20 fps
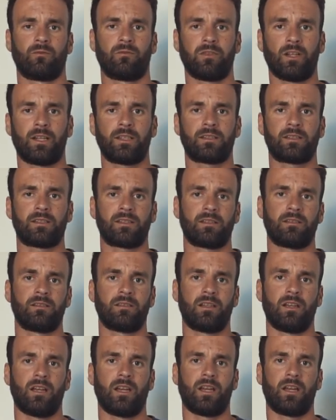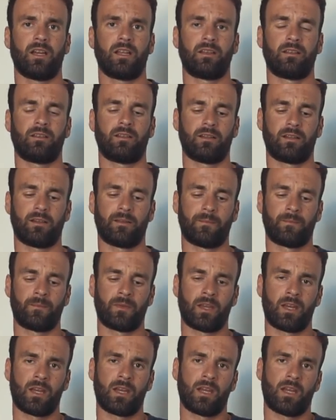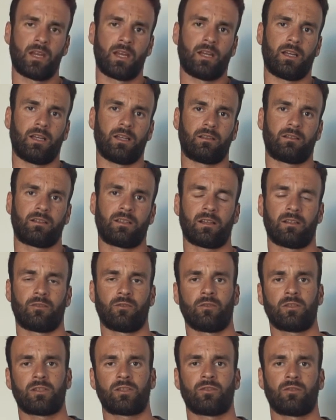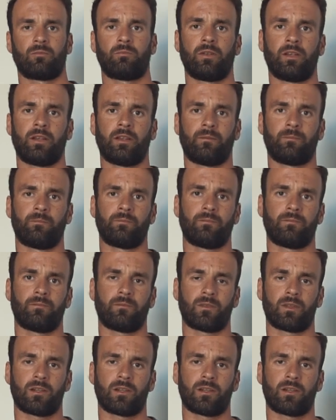flats, and it can also be